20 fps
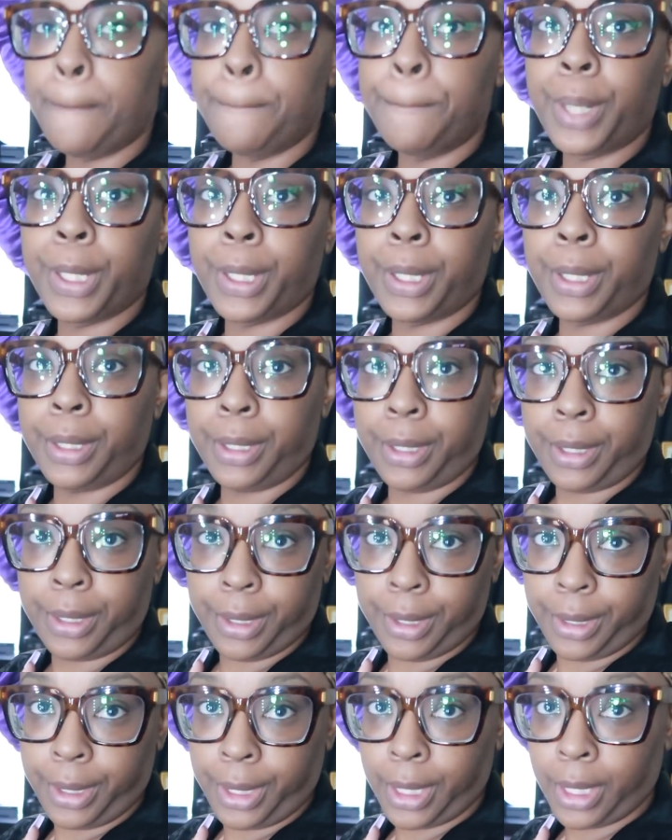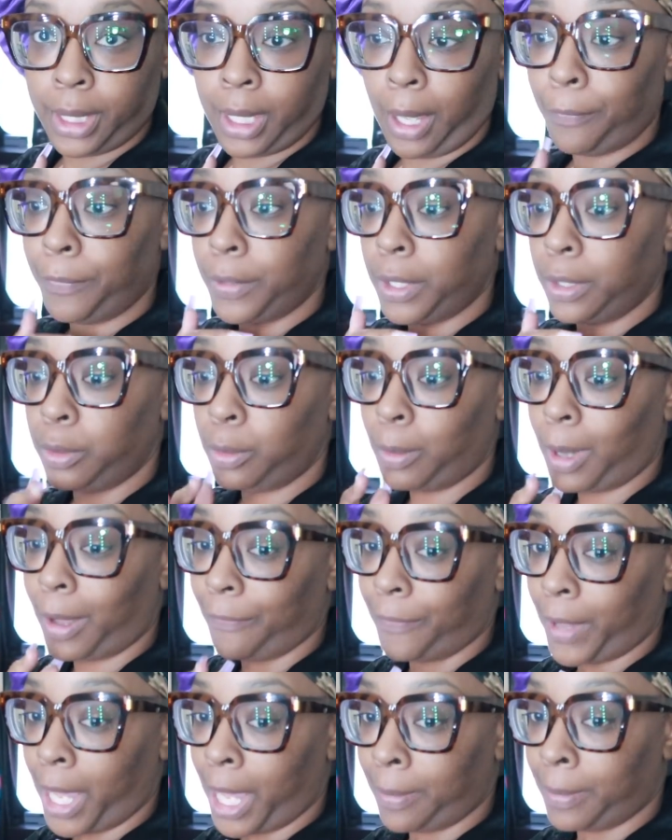But uh, yeah, I'm going to do my
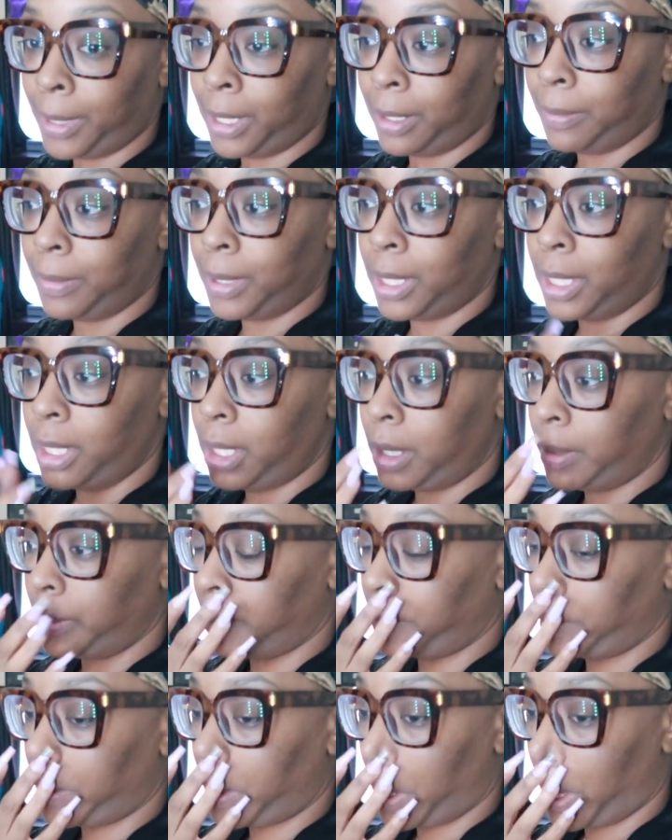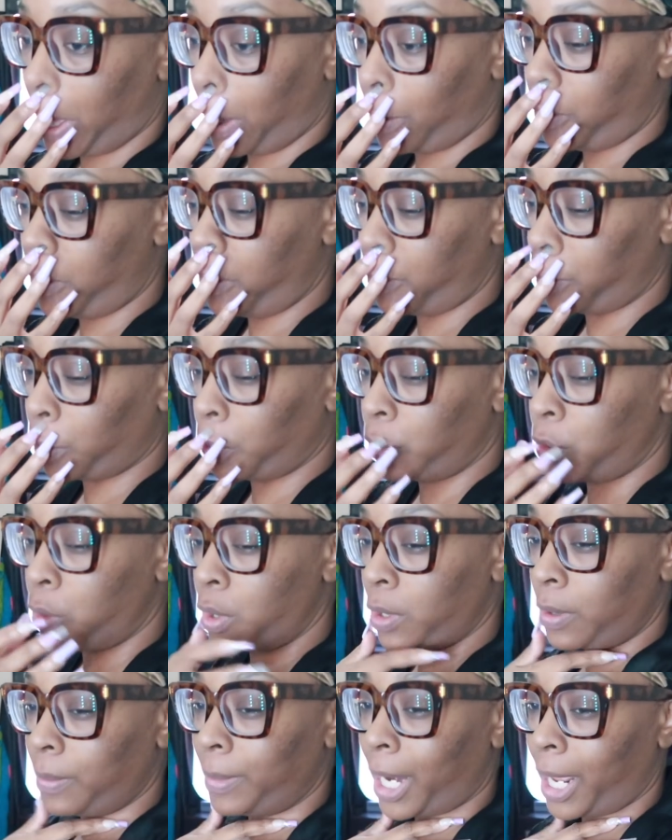five minute beat. I would
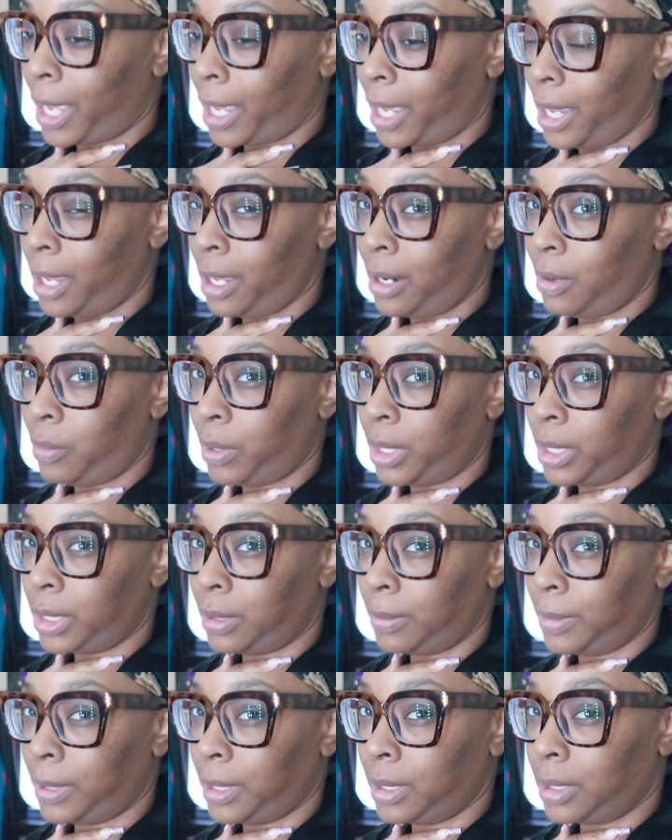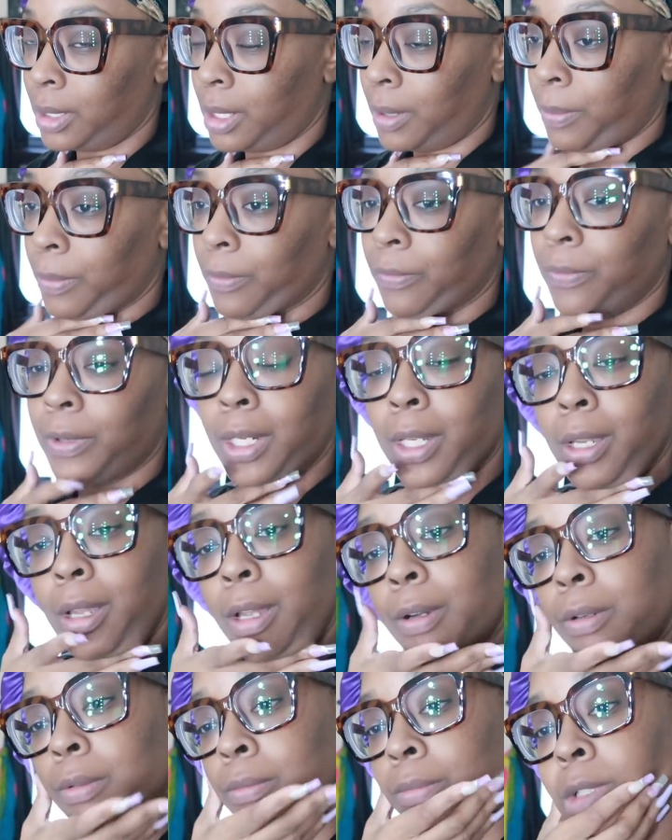record it, but I kind of want it to be a separate
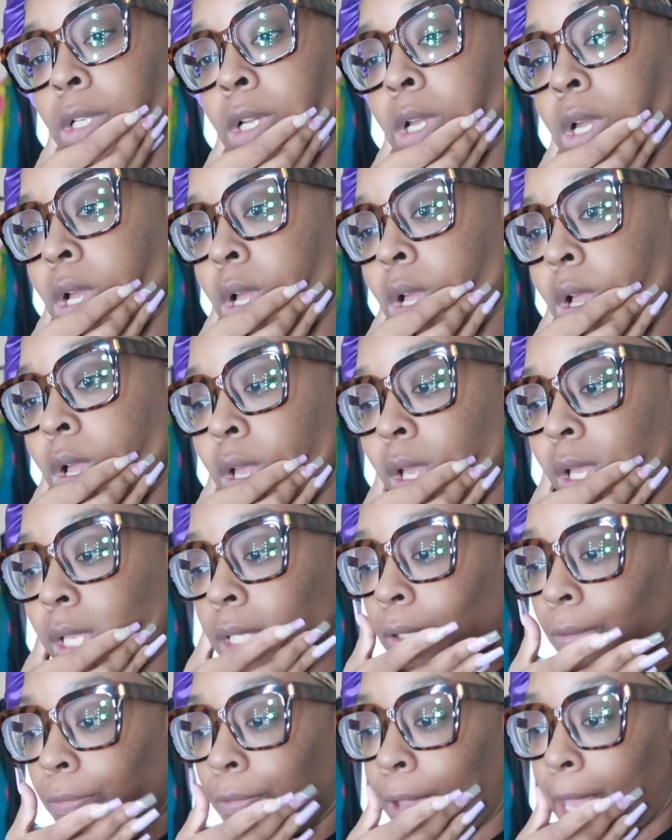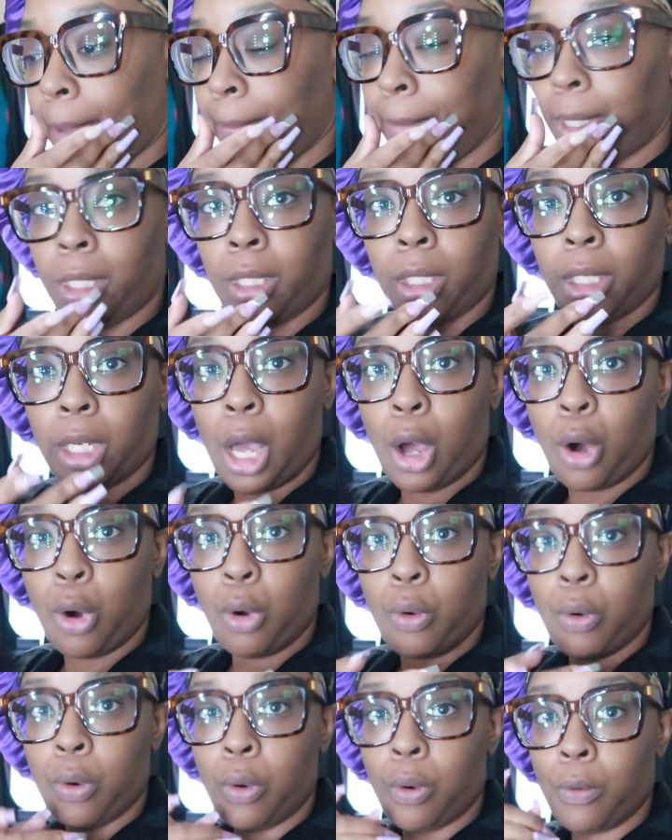video it's a five minute
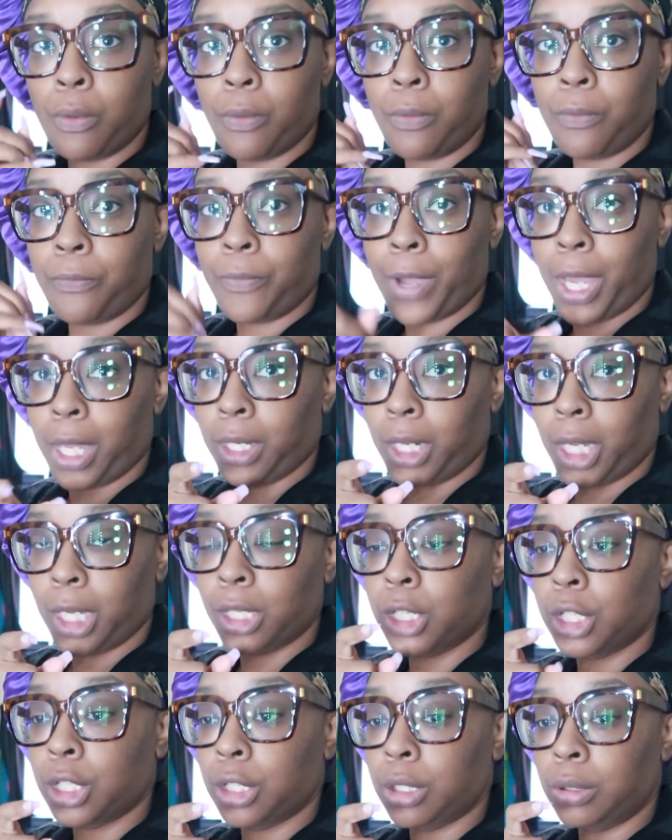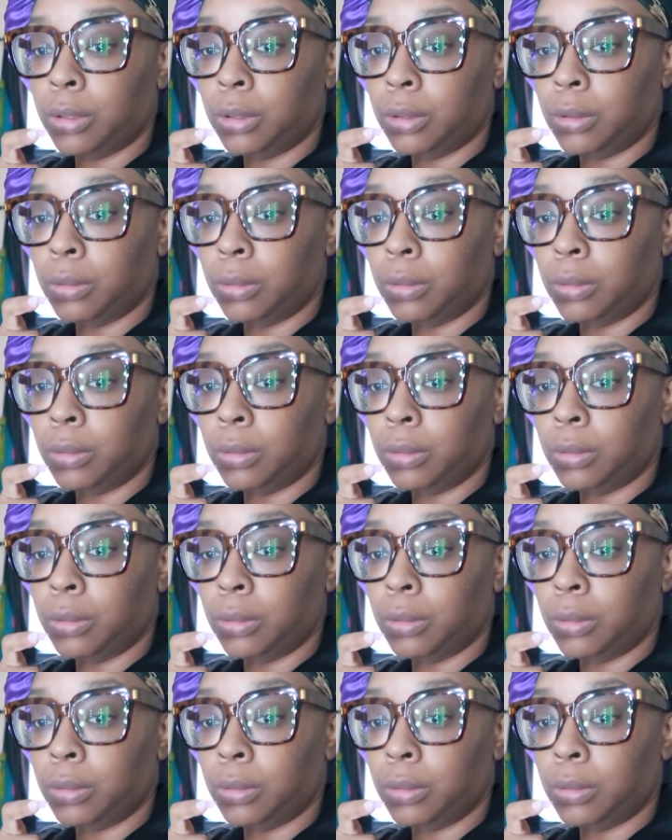no foundation,